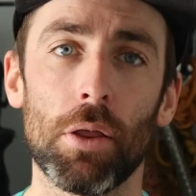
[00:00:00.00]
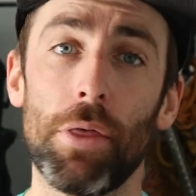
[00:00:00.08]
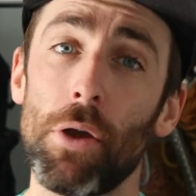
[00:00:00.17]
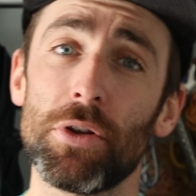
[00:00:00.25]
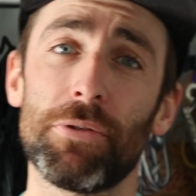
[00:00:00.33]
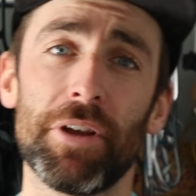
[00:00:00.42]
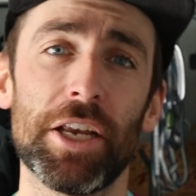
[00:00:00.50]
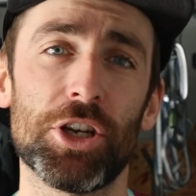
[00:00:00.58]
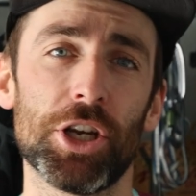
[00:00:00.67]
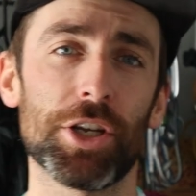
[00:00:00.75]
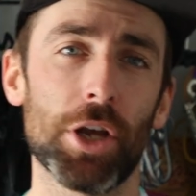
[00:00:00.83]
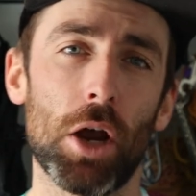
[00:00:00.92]
Those
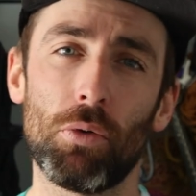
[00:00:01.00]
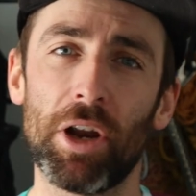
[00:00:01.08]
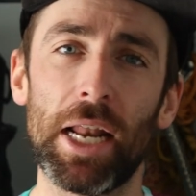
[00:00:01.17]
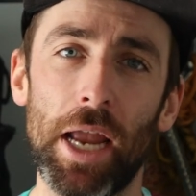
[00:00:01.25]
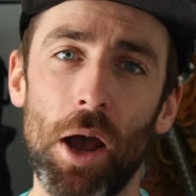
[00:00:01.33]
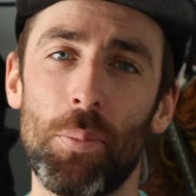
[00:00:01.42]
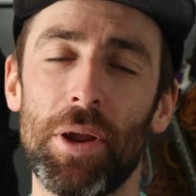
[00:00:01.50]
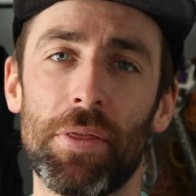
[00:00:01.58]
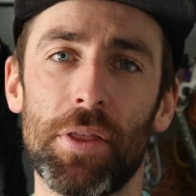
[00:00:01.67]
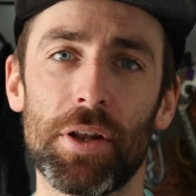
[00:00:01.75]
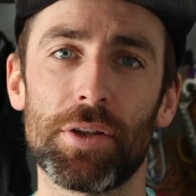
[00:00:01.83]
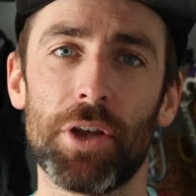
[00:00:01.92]
features are really up
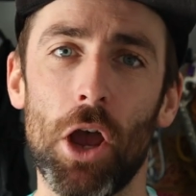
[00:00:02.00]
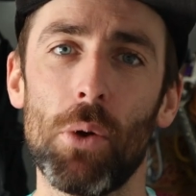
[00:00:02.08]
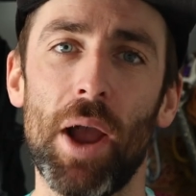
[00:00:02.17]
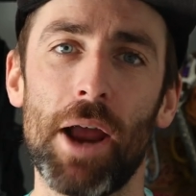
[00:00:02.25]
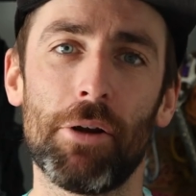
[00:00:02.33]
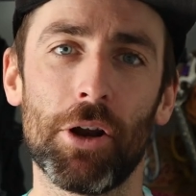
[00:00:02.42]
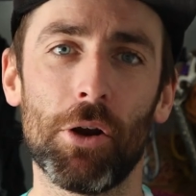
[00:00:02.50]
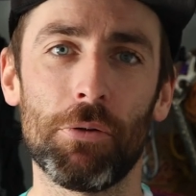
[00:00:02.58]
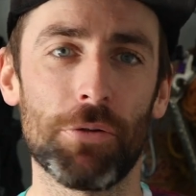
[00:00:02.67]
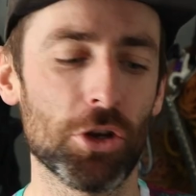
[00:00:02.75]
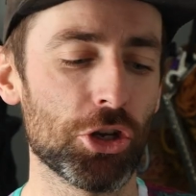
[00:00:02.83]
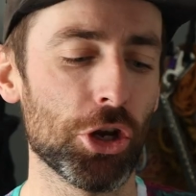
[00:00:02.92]
in the toe area
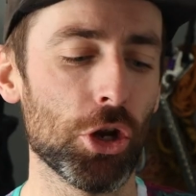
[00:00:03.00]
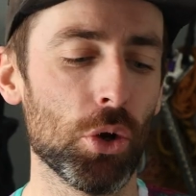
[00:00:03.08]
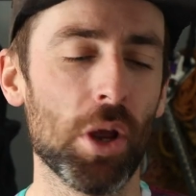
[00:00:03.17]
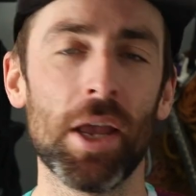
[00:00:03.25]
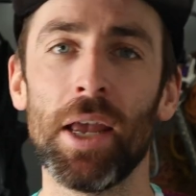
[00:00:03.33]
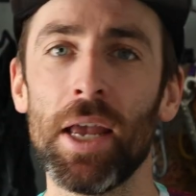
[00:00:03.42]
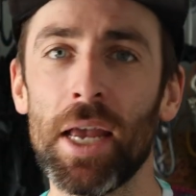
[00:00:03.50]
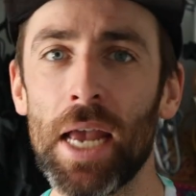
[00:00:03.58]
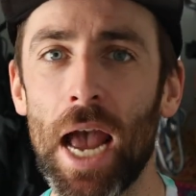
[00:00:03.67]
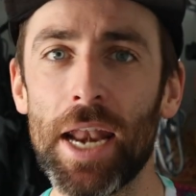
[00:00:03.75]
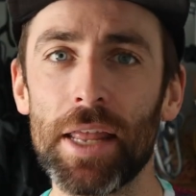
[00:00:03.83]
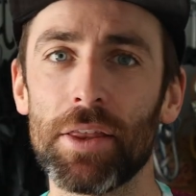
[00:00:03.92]
of the shoe,
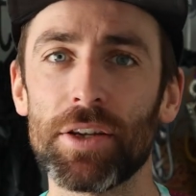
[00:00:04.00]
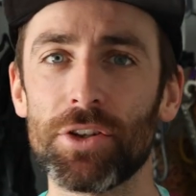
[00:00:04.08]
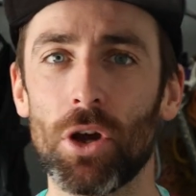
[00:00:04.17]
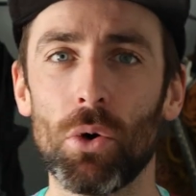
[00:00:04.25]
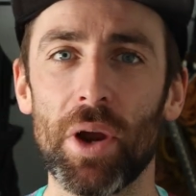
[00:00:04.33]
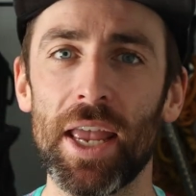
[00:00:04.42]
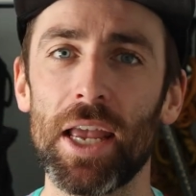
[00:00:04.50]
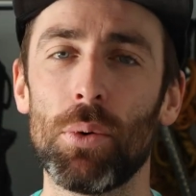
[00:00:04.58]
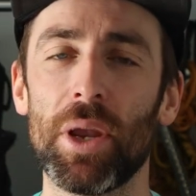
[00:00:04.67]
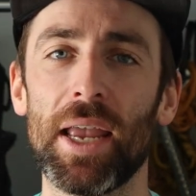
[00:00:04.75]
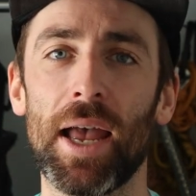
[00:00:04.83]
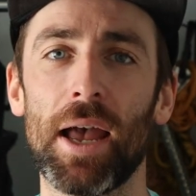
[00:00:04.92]
and in the sole here
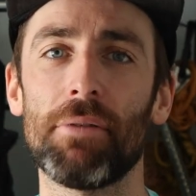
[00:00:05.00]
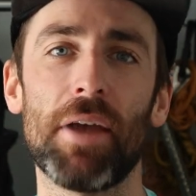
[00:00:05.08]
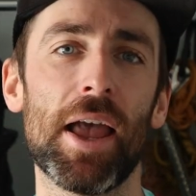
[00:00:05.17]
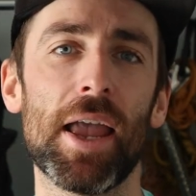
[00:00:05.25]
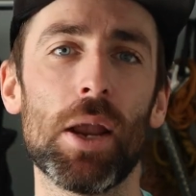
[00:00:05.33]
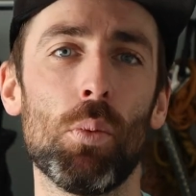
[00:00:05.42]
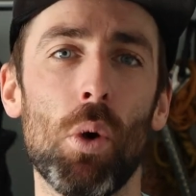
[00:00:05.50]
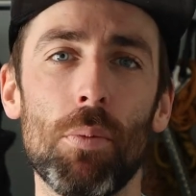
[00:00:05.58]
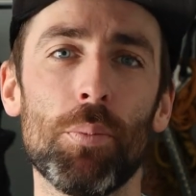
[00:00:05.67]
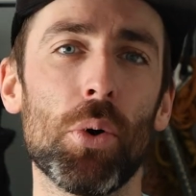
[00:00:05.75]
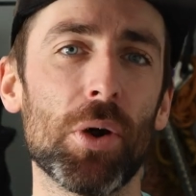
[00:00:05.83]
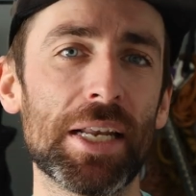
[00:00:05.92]
we have a
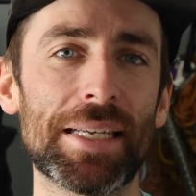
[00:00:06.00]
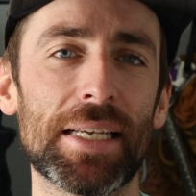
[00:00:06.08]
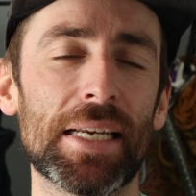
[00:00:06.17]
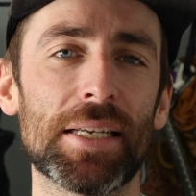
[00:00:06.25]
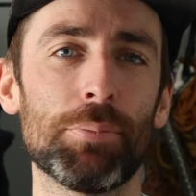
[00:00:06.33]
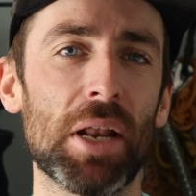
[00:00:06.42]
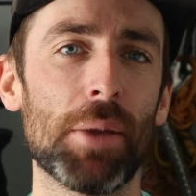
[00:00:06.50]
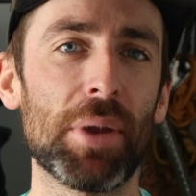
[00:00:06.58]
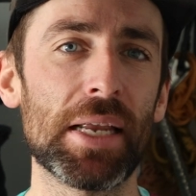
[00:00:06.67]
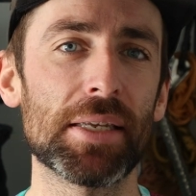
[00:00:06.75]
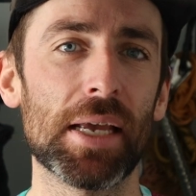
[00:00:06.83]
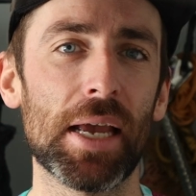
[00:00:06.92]

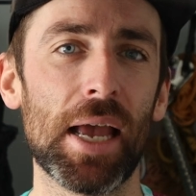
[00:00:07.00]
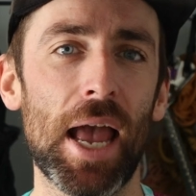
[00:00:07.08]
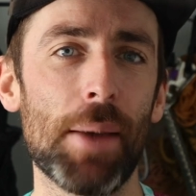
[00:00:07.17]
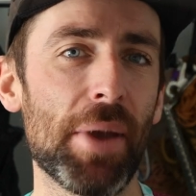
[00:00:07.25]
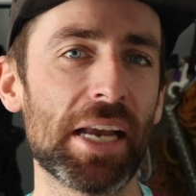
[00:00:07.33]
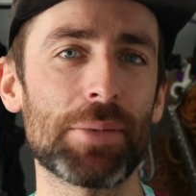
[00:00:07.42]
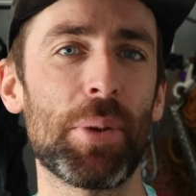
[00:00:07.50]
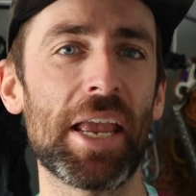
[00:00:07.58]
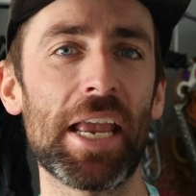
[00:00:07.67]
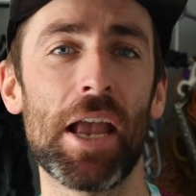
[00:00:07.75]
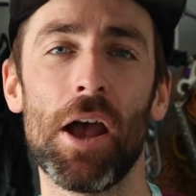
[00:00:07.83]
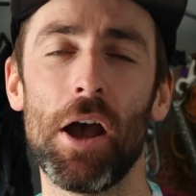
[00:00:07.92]
1.6mm
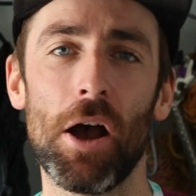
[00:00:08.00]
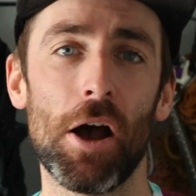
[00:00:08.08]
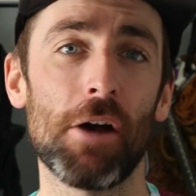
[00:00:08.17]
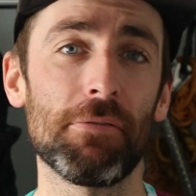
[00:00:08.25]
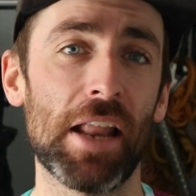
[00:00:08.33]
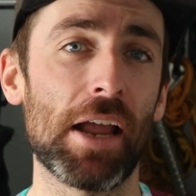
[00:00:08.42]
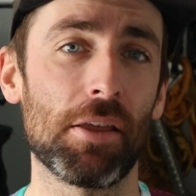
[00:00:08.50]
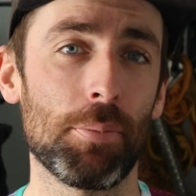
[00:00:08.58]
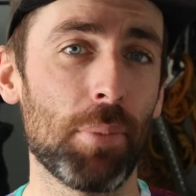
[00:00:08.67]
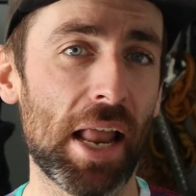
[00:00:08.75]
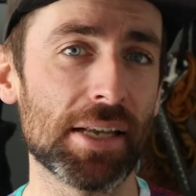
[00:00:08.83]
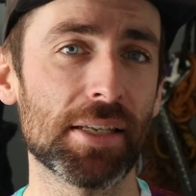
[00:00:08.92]
MXP
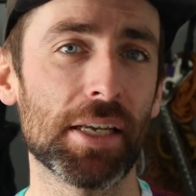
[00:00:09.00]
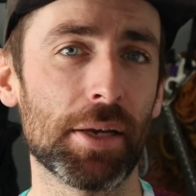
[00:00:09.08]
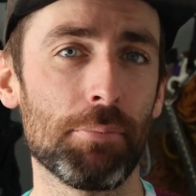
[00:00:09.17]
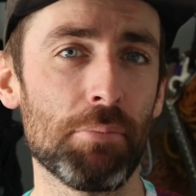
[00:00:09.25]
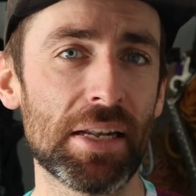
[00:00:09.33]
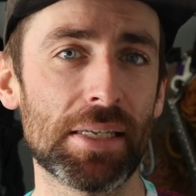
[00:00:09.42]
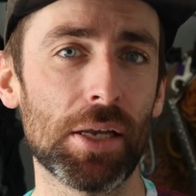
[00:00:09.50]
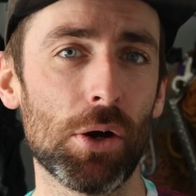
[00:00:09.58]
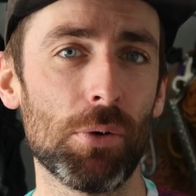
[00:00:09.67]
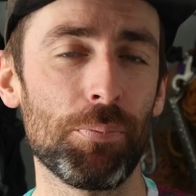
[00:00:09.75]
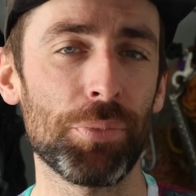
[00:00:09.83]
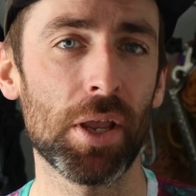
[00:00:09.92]
half-length plastic
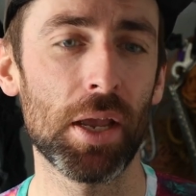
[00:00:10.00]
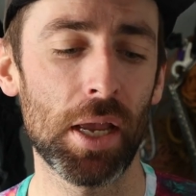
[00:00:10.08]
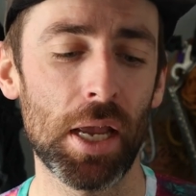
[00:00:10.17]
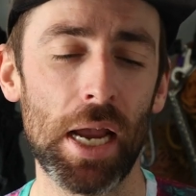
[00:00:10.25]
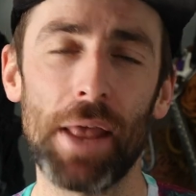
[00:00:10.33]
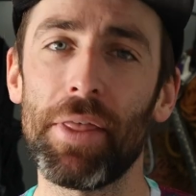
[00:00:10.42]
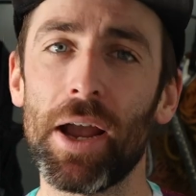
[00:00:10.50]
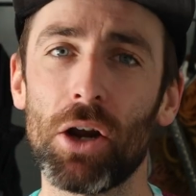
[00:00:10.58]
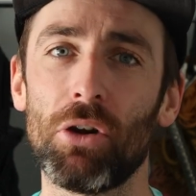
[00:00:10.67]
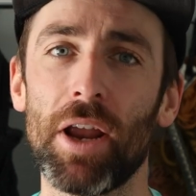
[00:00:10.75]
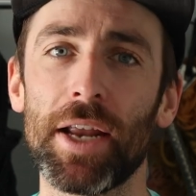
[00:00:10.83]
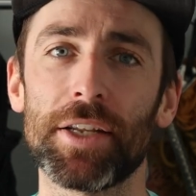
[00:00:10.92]
midsole, and that
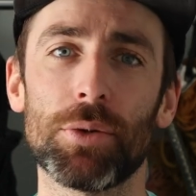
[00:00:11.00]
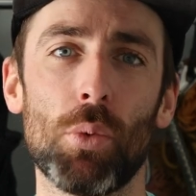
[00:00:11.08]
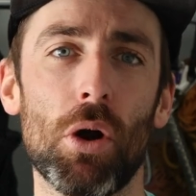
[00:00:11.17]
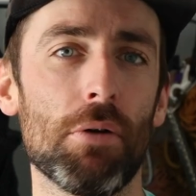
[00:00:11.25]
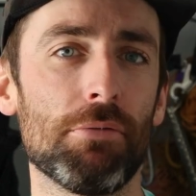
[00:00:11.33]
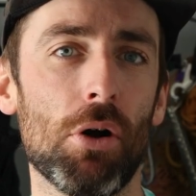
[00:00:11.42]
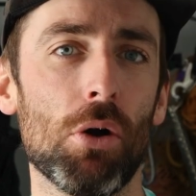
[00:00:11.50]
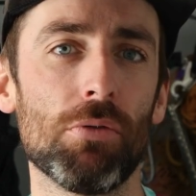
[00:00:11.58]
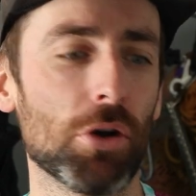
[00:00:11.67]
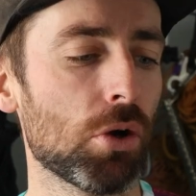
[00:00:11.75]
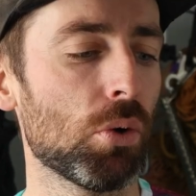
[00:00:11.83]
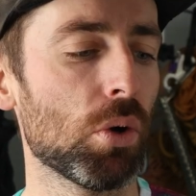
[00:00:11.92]
creates what
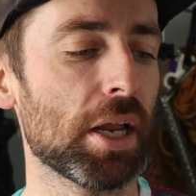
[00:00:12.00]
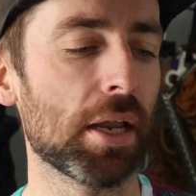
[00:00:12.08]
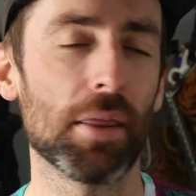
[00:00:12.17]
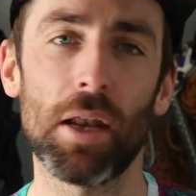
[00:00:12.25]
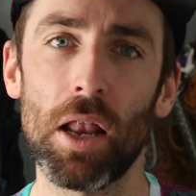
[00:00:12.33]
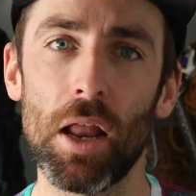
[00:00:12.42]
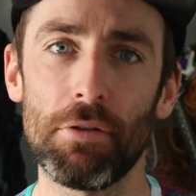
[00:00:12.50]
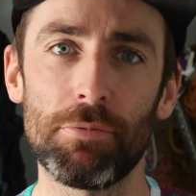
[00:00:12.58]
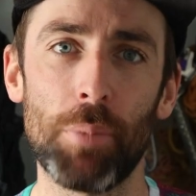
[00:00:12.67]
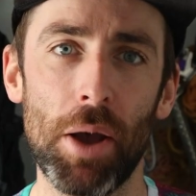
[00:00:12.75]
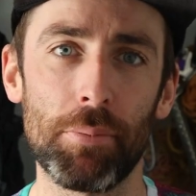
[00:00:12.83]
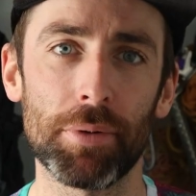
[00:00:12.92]
Evolv are calling the
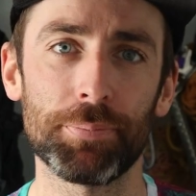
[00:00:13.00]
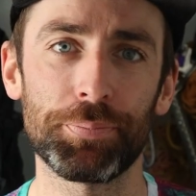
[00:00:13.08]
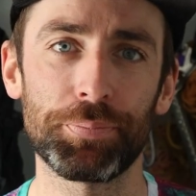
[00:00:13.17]
love bump.